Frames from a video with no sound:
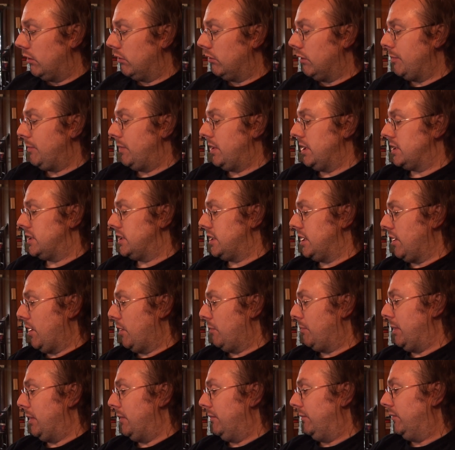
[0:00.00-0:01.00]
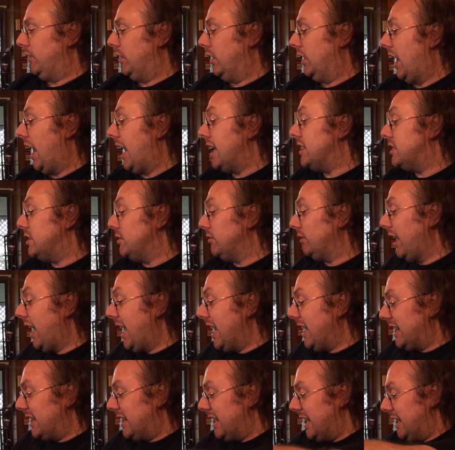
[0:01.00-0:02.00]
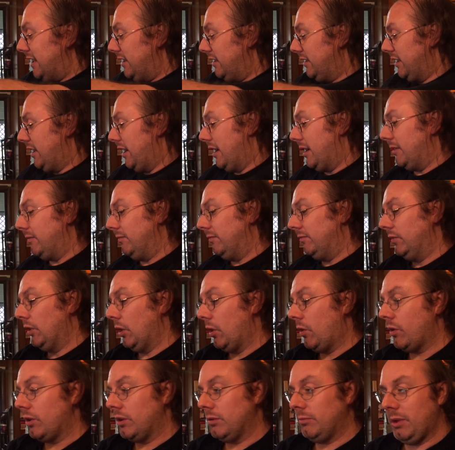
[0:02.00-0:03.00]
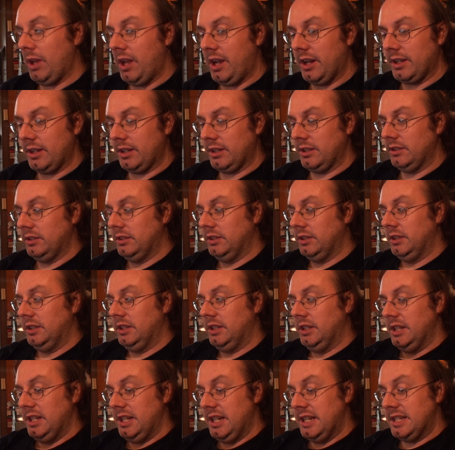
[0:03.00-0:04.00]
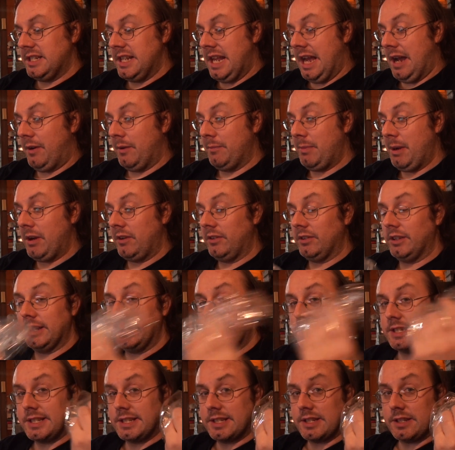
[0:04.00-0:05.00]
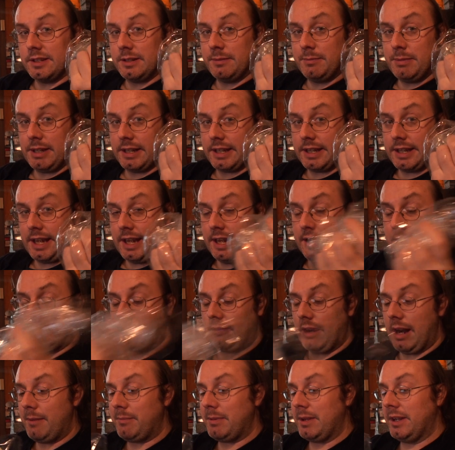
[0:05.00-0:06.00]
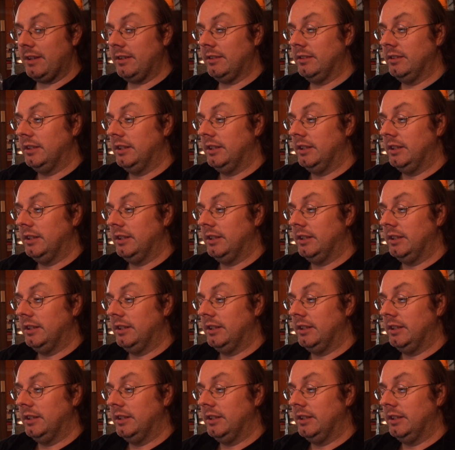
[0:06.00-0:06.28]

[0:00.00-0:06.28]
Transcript: Rip this thing open. I do like that um, Horror Block is now apparently this is gonna be a thing, wrapping